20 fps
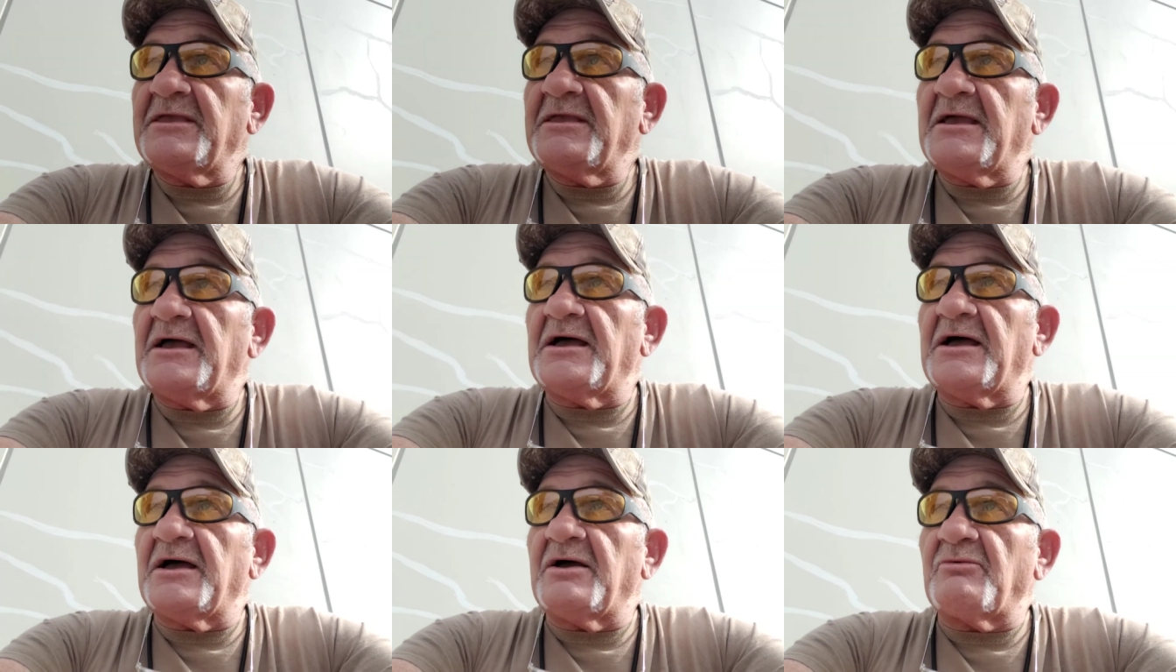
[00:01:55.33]

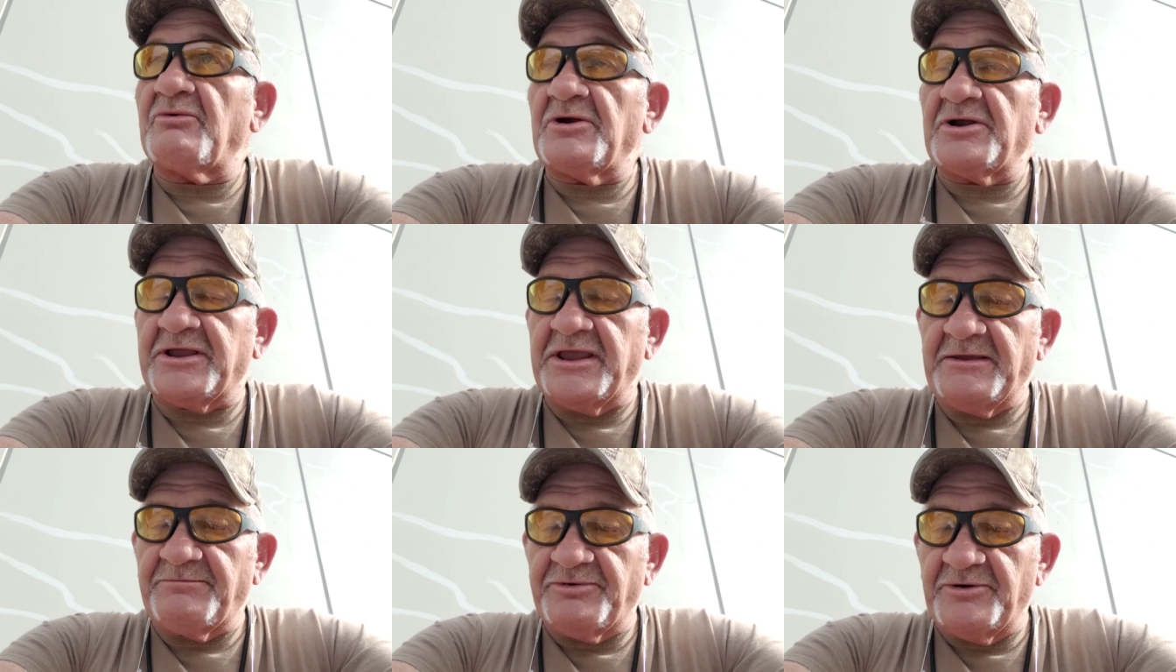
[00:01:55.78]
Uh, we're
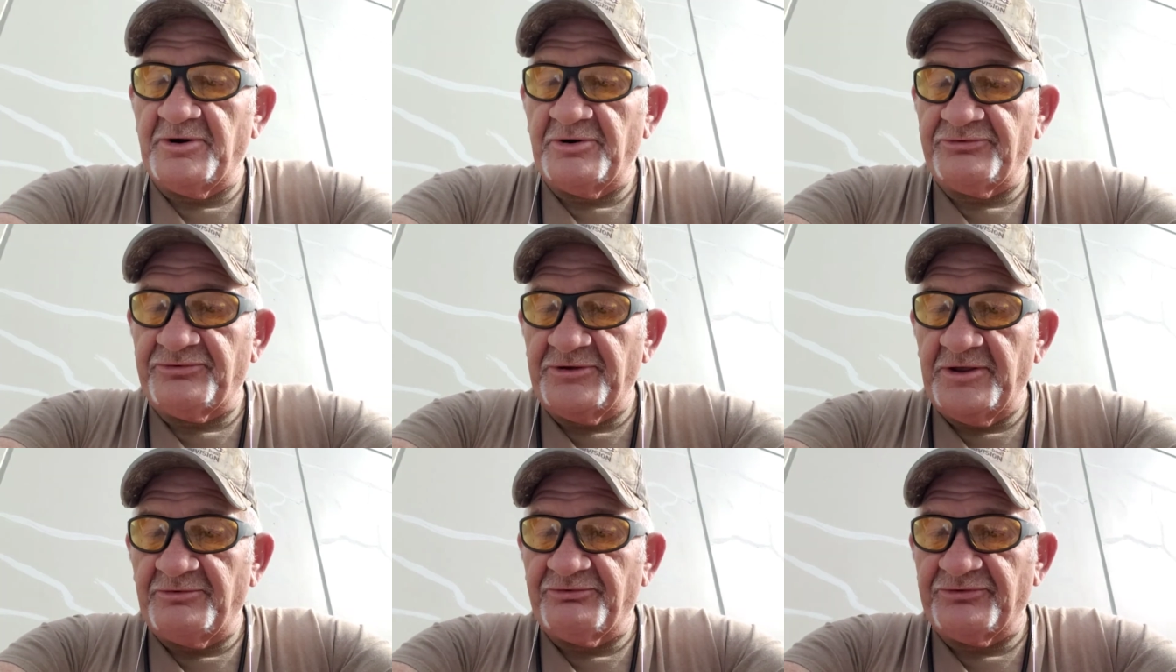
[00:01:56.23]
keeping
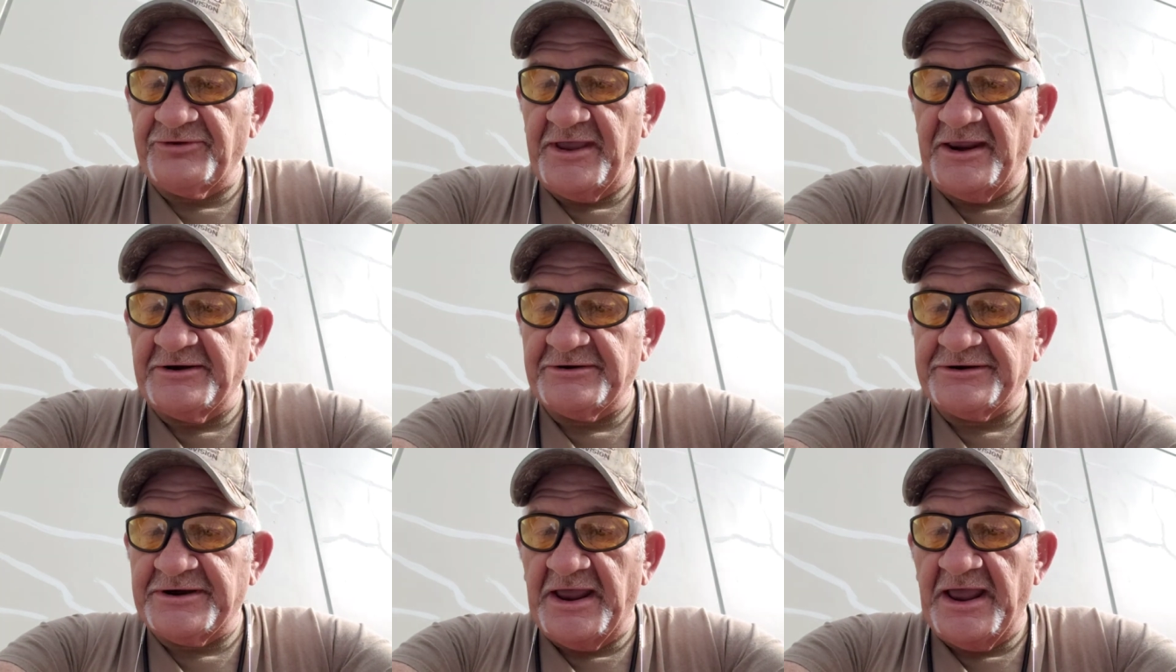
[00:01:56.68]
ourselves
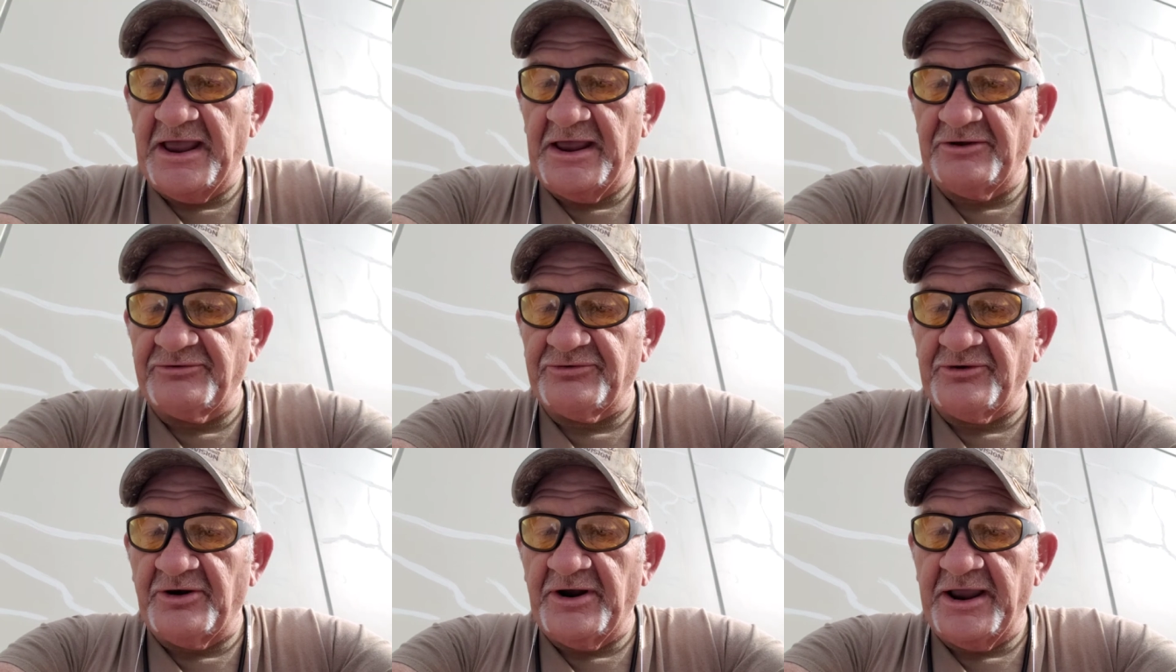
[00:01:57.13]

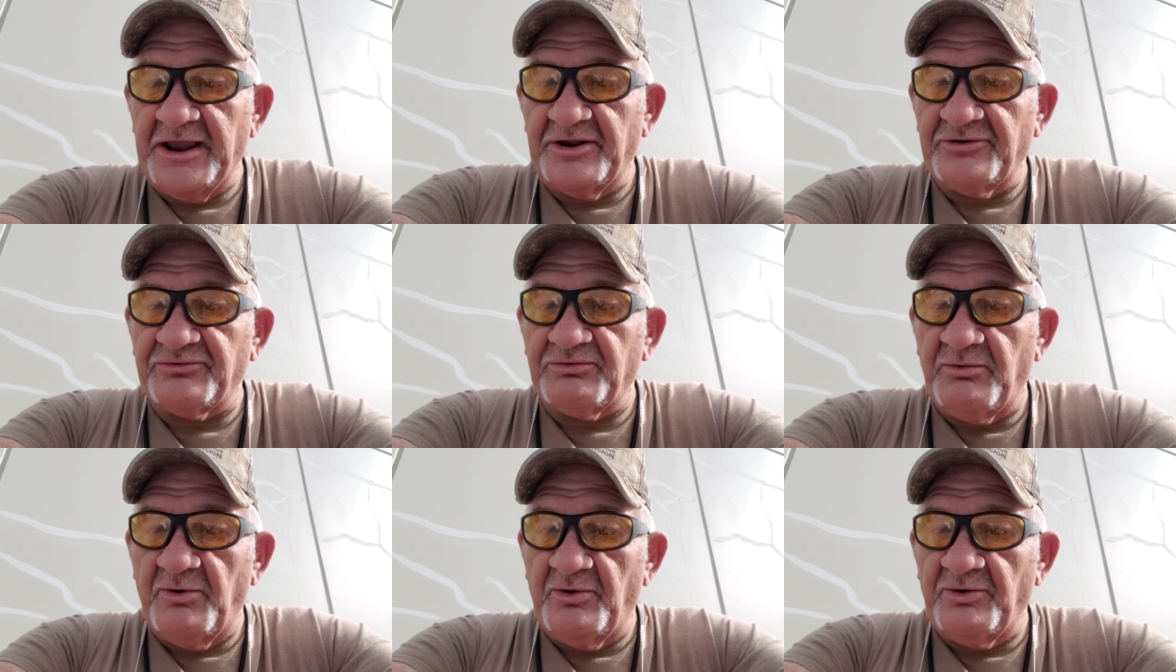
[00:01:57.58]
sanitized. Our
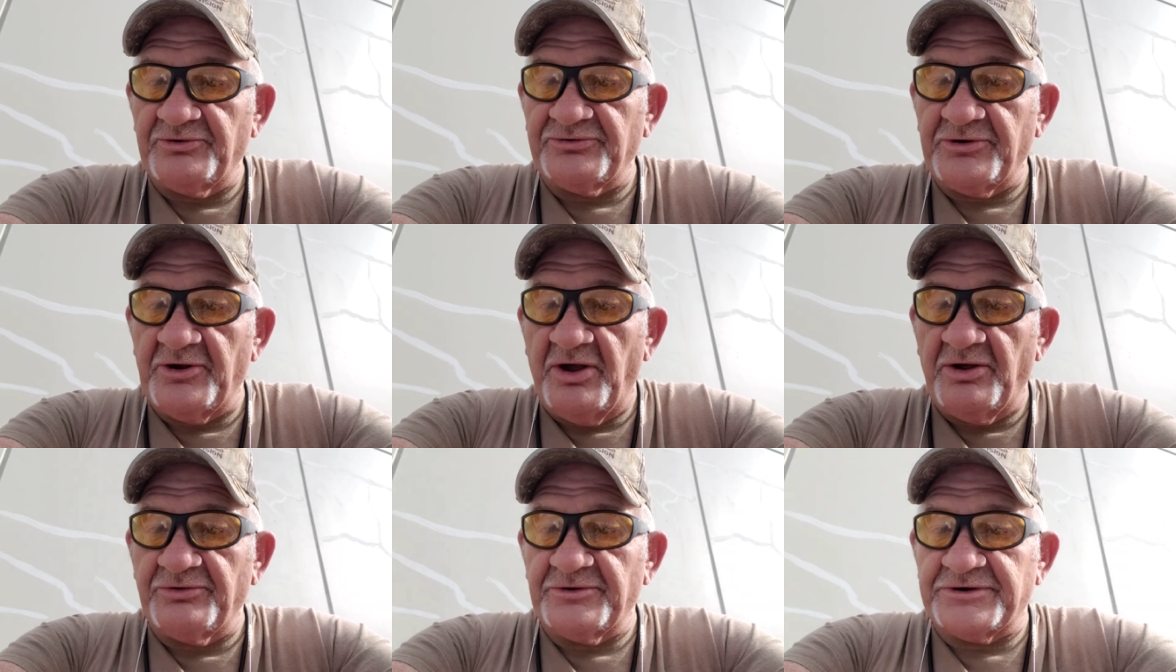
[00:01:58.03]
hands washed
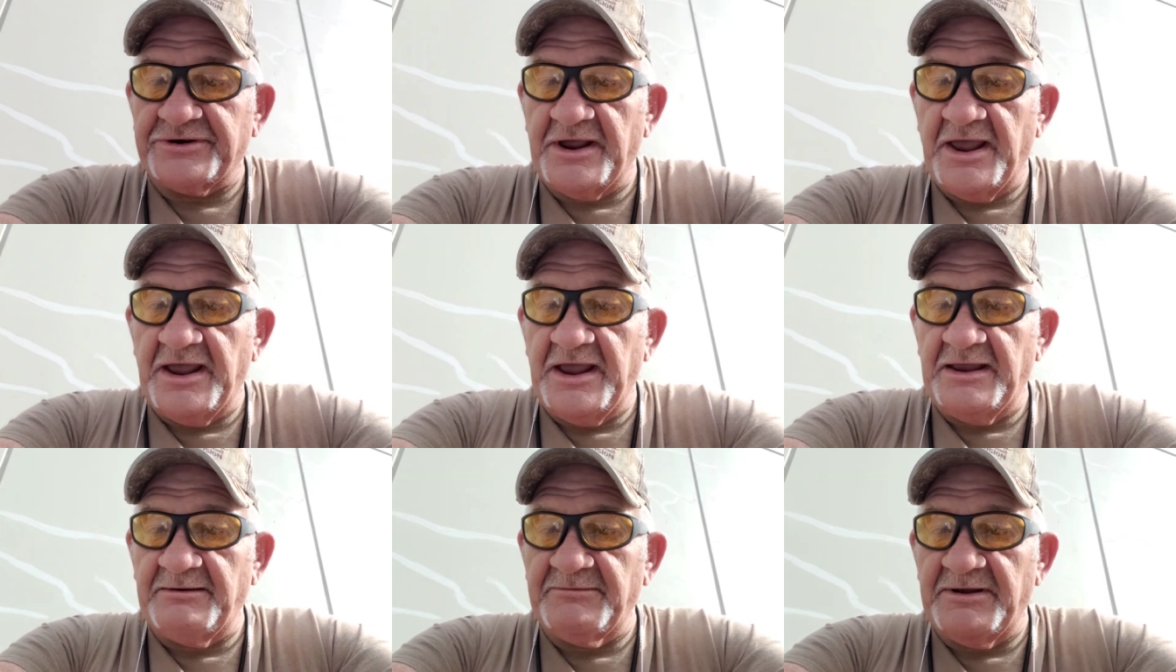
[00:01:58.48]
all the
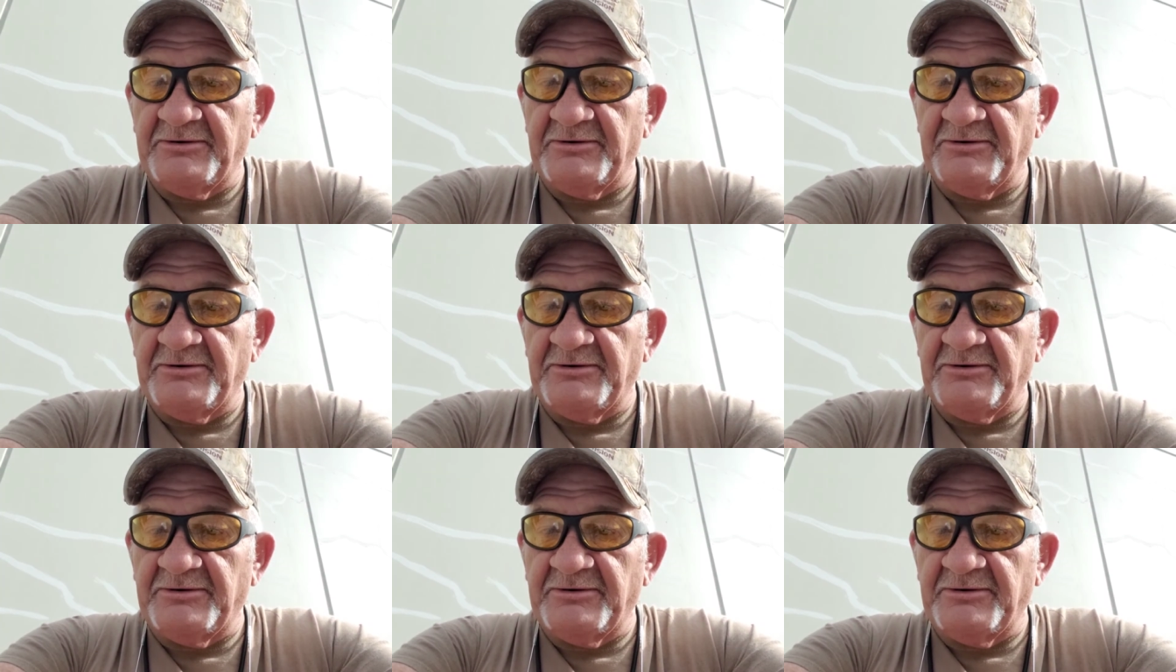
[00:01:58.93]
time.